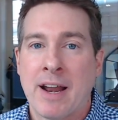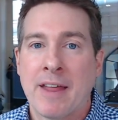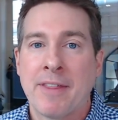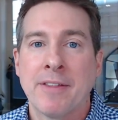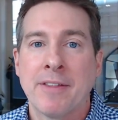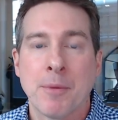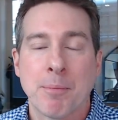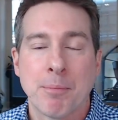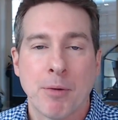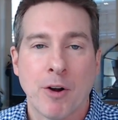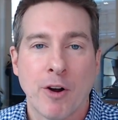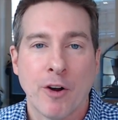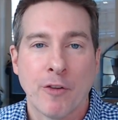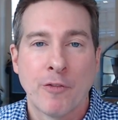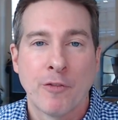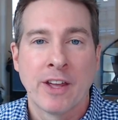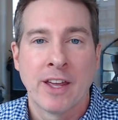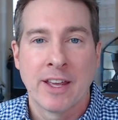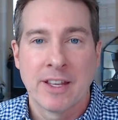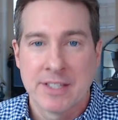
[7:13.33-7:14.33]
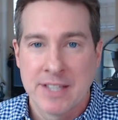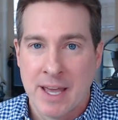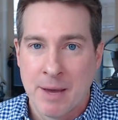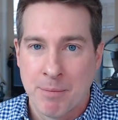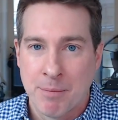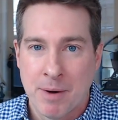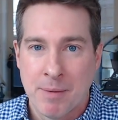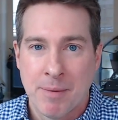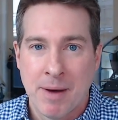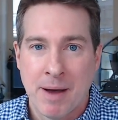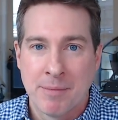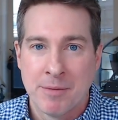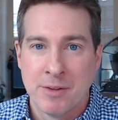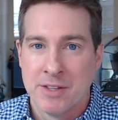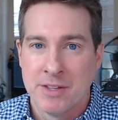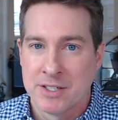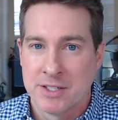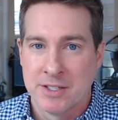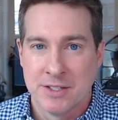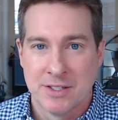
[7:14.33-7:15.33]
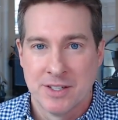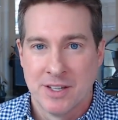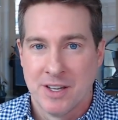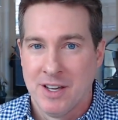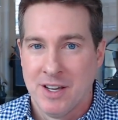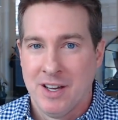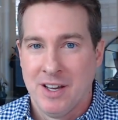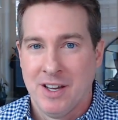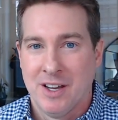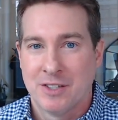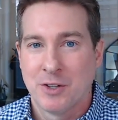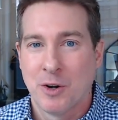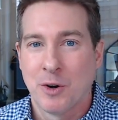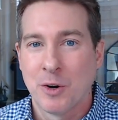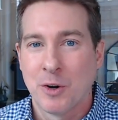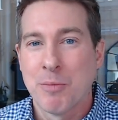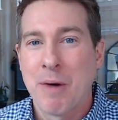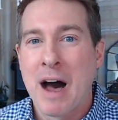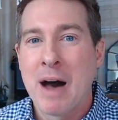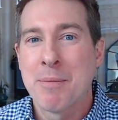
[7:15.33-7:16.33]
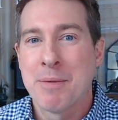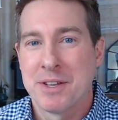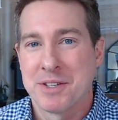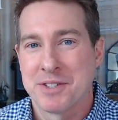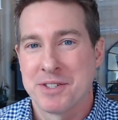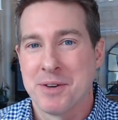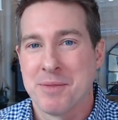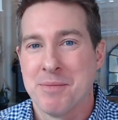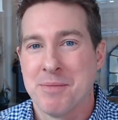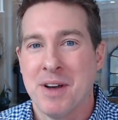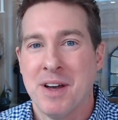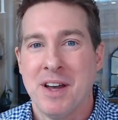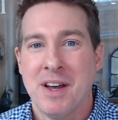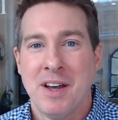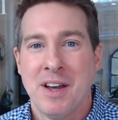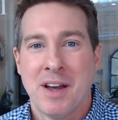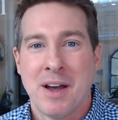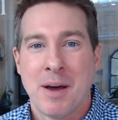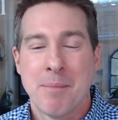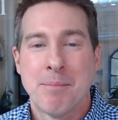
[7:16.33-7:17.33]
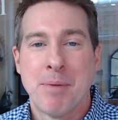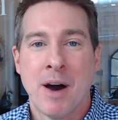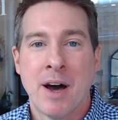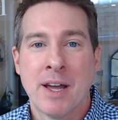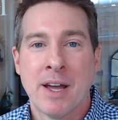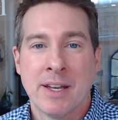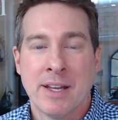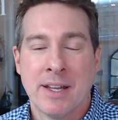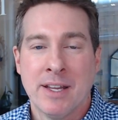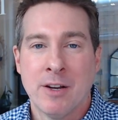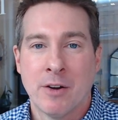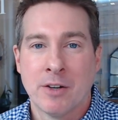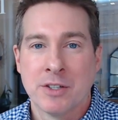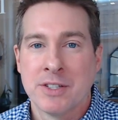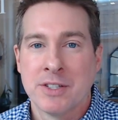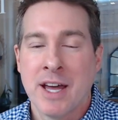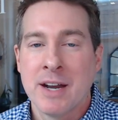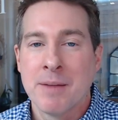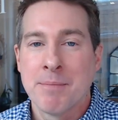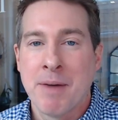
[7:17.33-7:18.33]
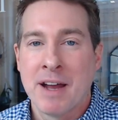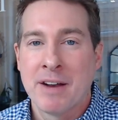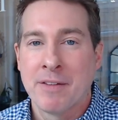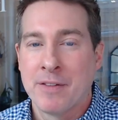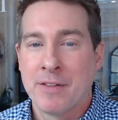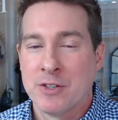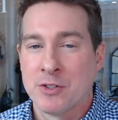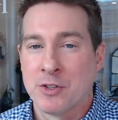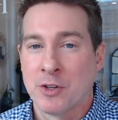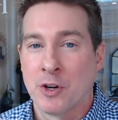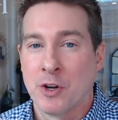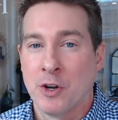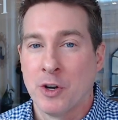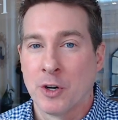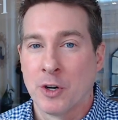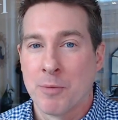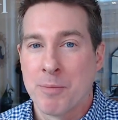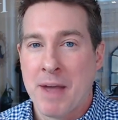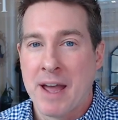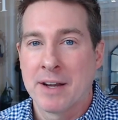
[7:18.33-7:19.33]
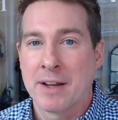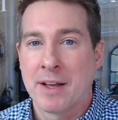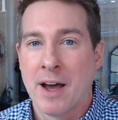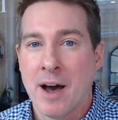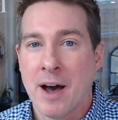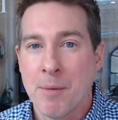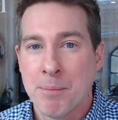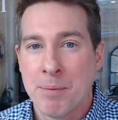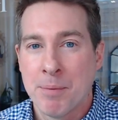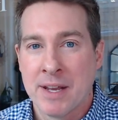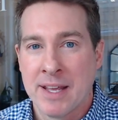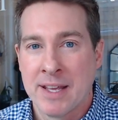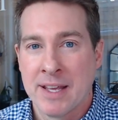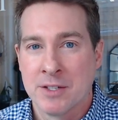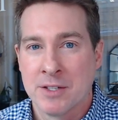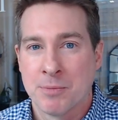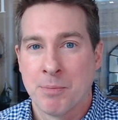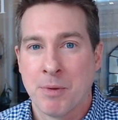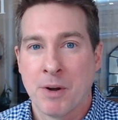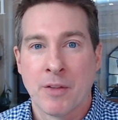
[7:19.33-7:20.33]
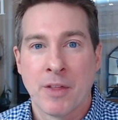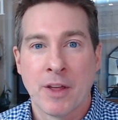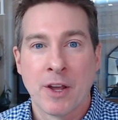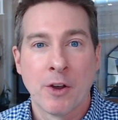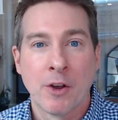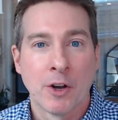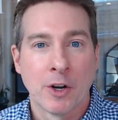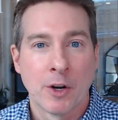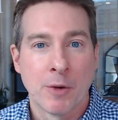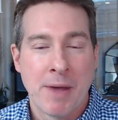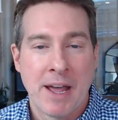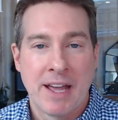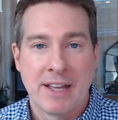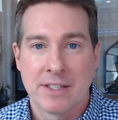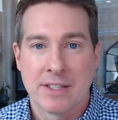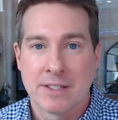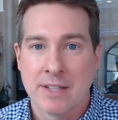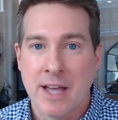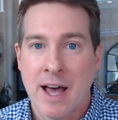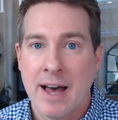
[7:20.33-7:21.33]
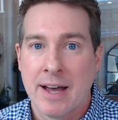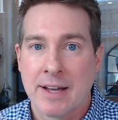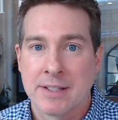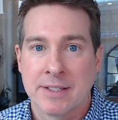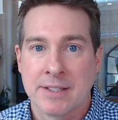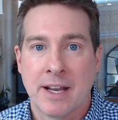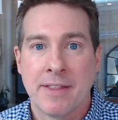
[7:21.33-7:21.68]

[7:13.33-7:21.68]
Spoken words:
I think the perfect example, Bobby, this is total Bobism. But, you know, it's not about if these are good or bad companies, but are they good or bad stocks?